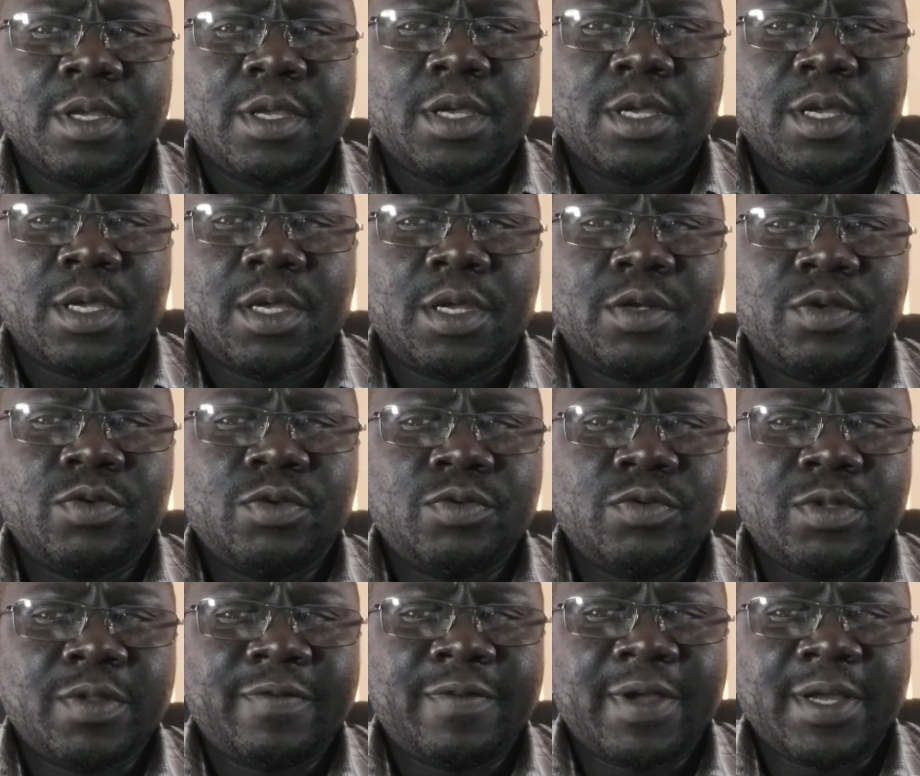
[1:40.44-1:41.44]
due
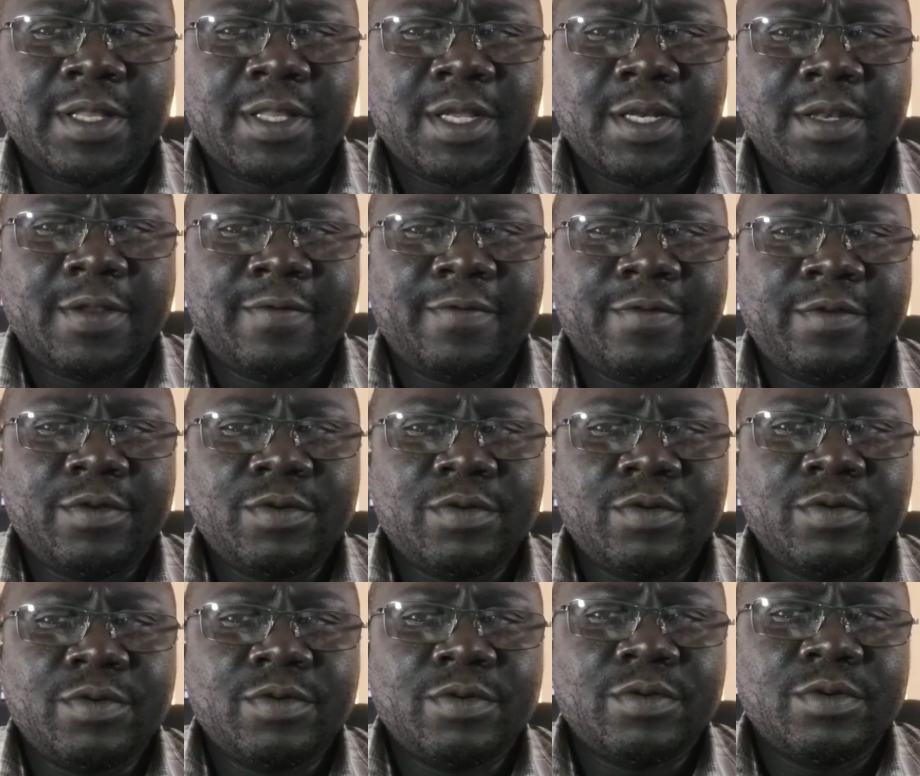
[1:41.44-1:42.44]
to the fact that the
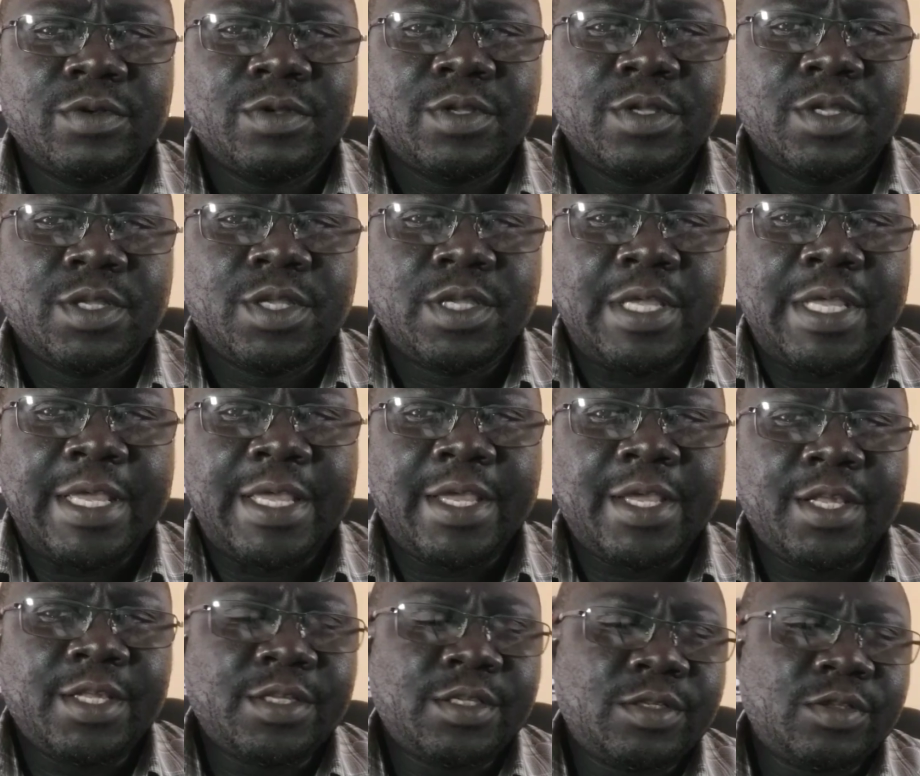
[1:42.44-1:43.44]
view
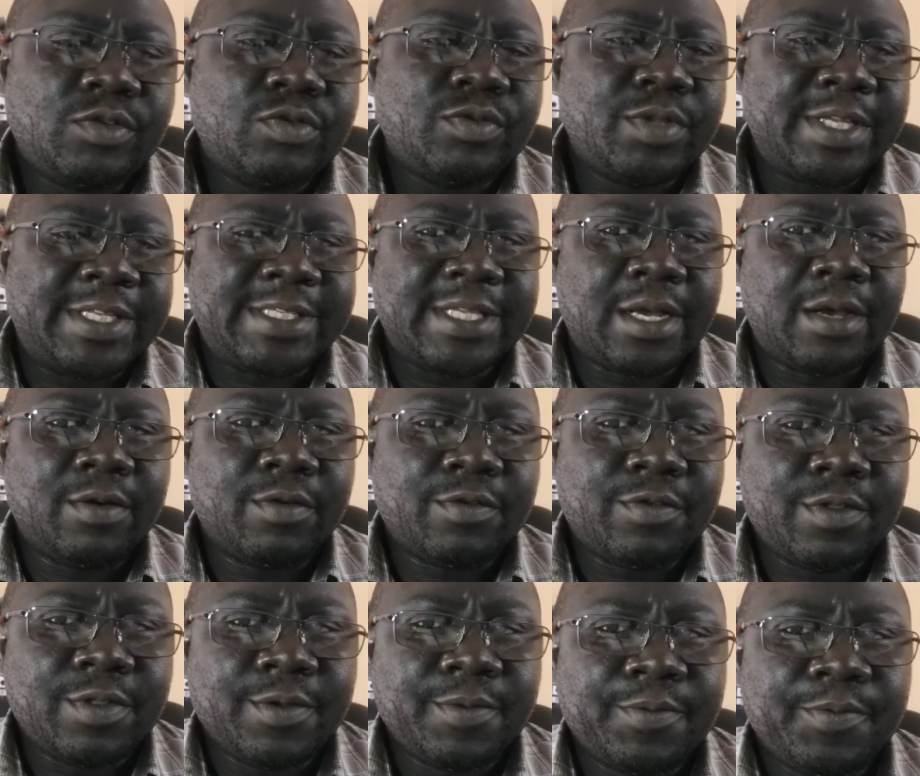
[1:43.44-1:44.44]
is to the
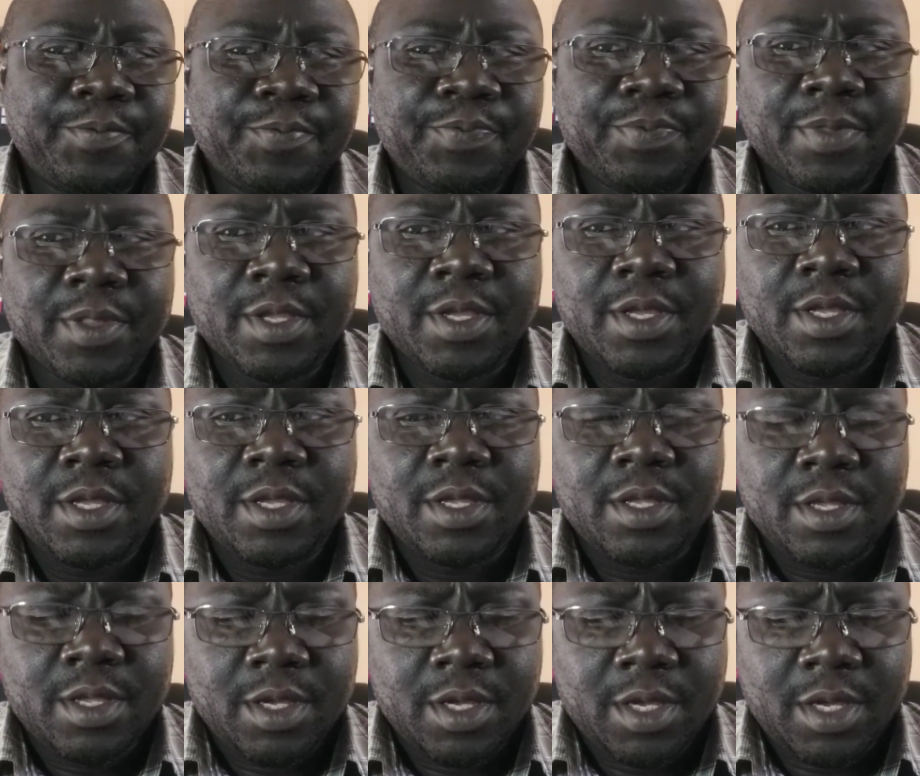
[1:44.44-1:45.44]
south,
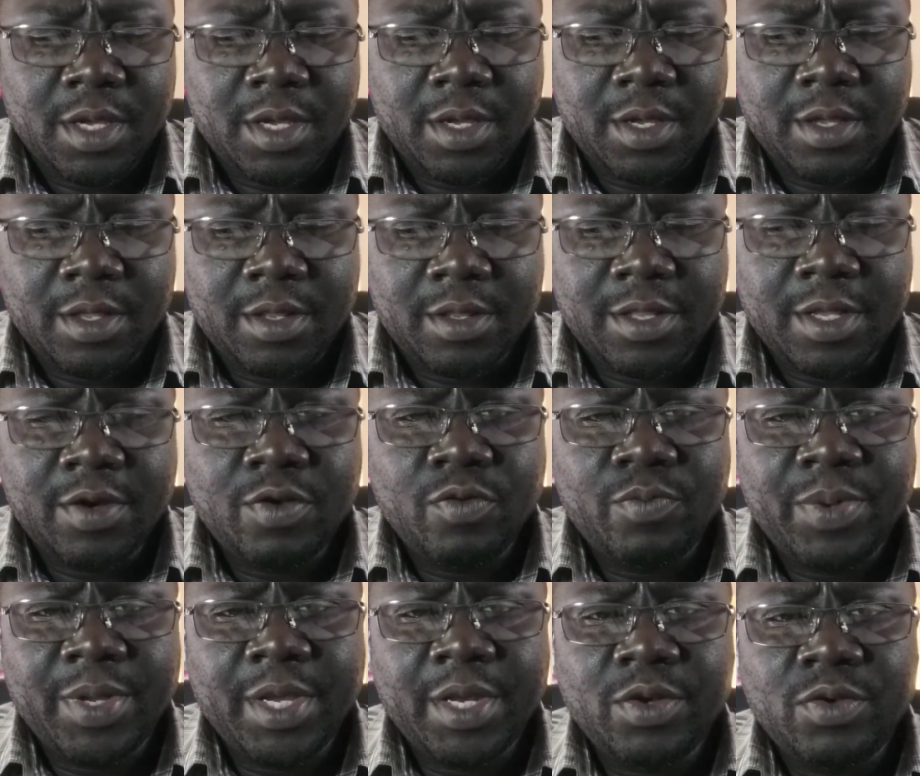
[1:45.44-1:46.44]
then you
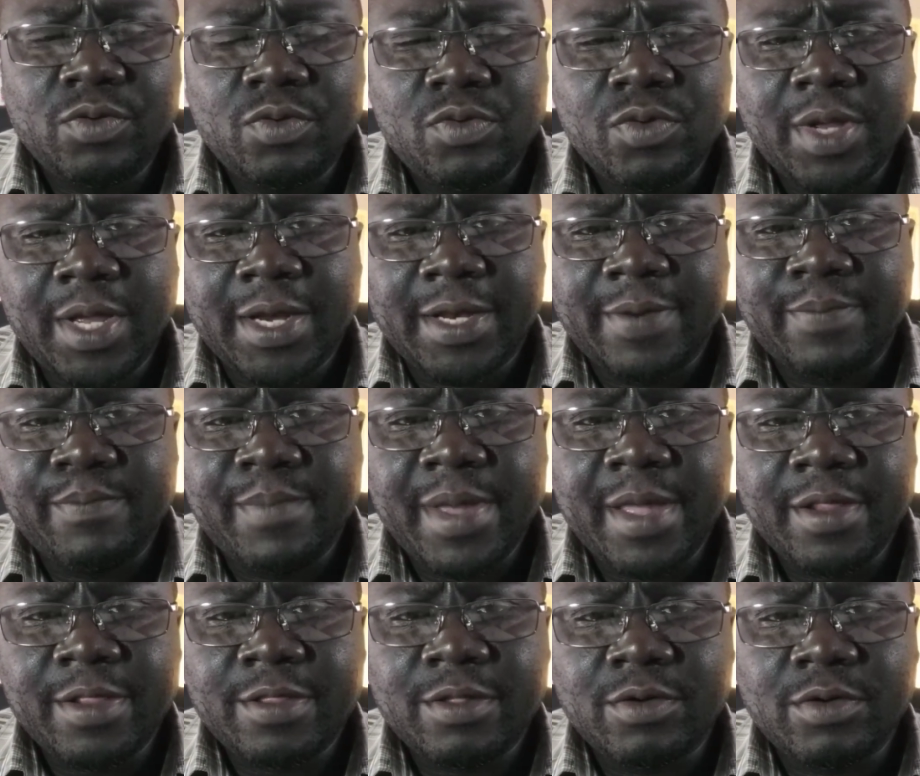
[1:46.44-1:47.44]
begin to look at
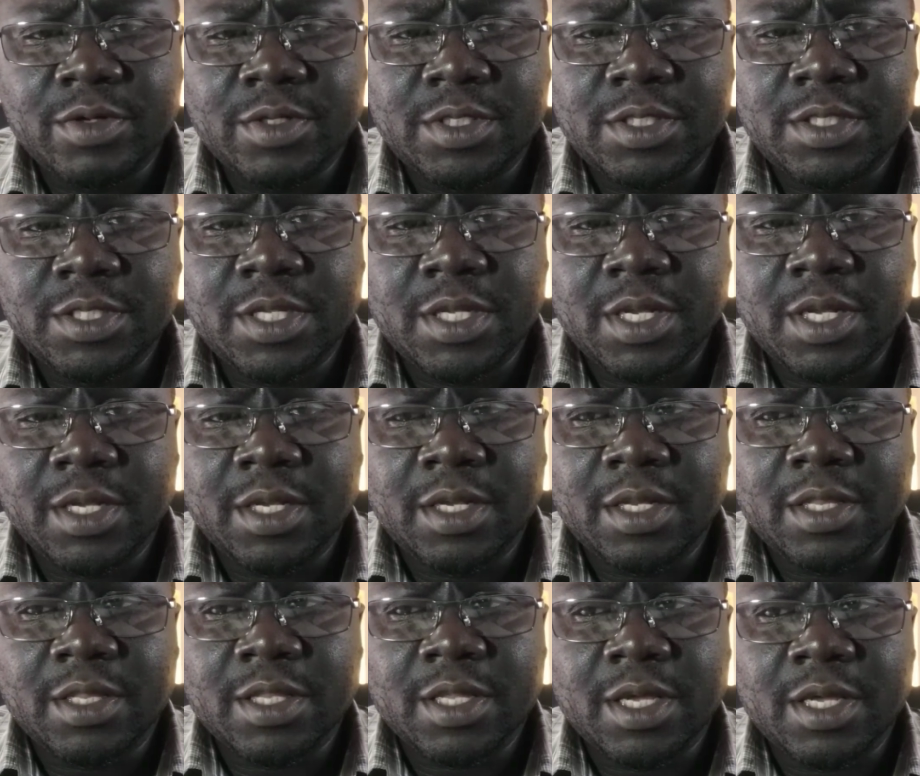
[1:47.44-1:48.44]
methods
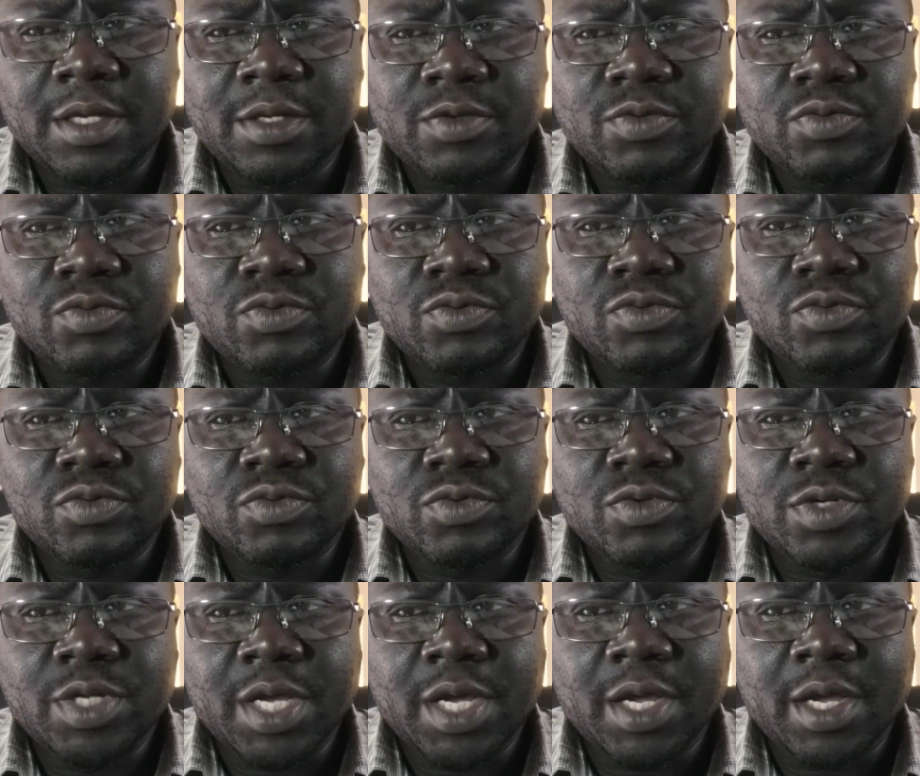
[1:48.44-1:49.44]
that
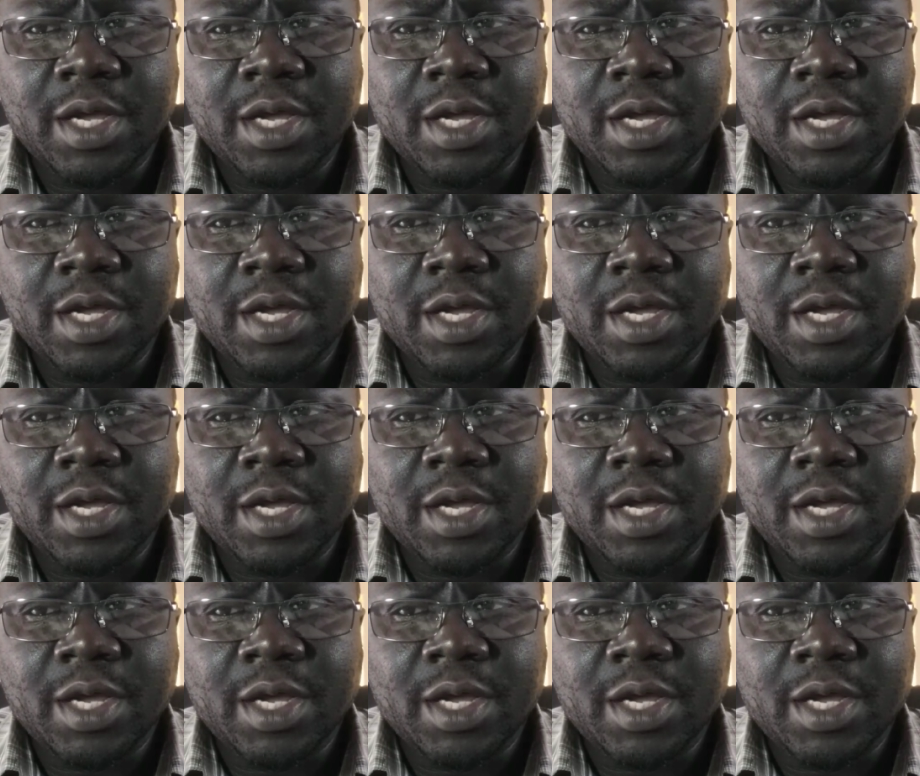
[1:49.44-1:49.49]
would